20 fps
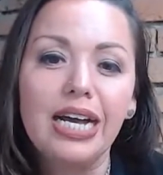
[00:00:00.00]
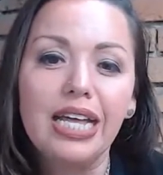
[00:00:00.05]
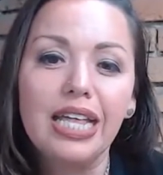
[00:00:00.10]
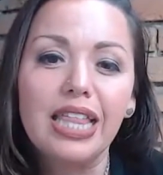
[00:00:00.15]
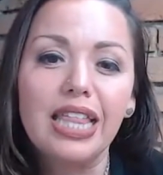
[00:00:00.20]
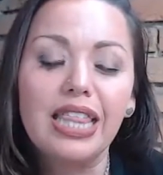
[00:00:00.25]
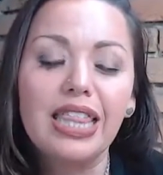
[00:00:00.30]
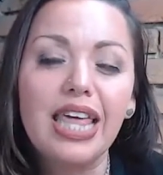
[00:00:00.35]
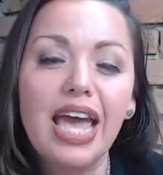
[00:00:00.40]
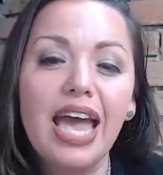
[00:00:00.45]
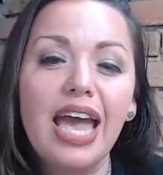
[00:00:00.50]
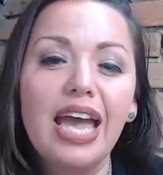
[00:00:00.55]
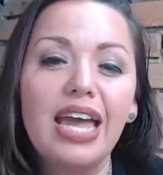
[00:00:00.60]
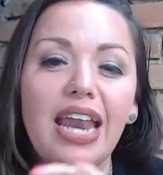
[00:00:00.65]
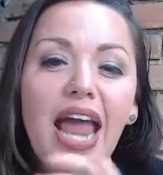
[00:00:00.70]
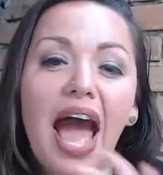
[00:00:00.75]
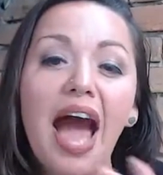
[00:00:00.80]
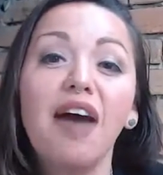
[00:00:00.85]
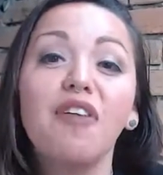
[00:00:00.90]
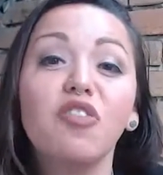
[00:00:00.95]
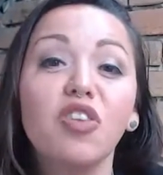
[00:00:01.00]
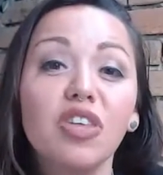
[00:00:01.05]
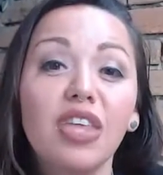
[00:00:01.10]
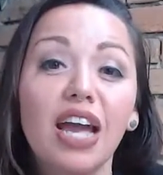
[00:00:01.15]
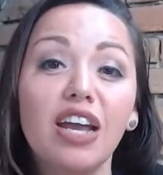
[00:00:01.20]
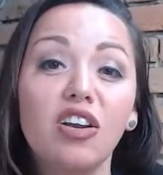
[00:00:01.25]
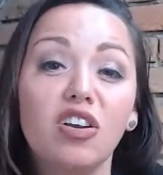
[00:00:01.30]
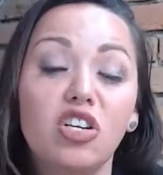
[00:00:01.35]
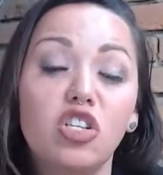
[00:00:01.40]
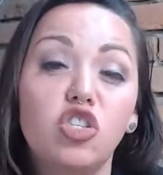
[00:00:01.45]
Then after that,
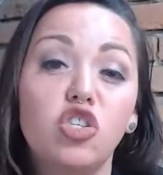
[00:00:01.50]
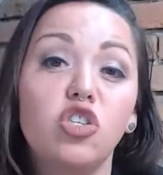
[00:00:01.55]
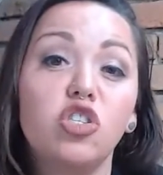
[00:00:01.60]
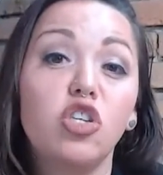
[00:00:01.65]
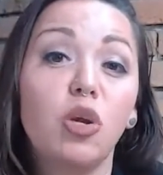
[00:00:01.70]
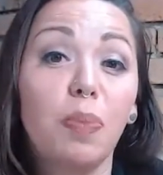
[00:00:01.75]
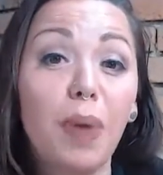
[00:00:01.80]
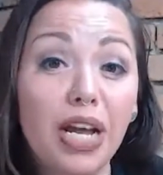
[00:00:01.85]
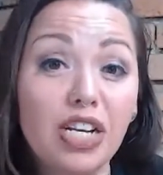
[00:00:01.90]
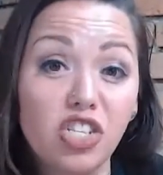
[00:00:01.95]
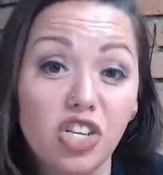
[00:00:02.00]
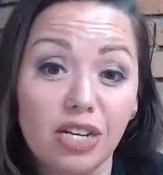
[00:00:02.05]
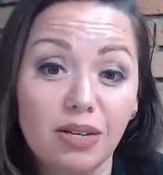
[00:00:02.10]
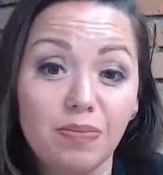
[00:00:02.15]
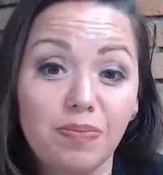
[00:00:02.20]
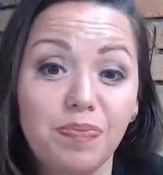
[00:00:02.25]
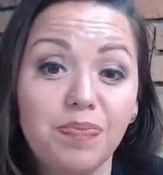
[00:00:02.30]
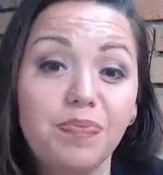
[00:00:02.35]
you're going to choose your budget.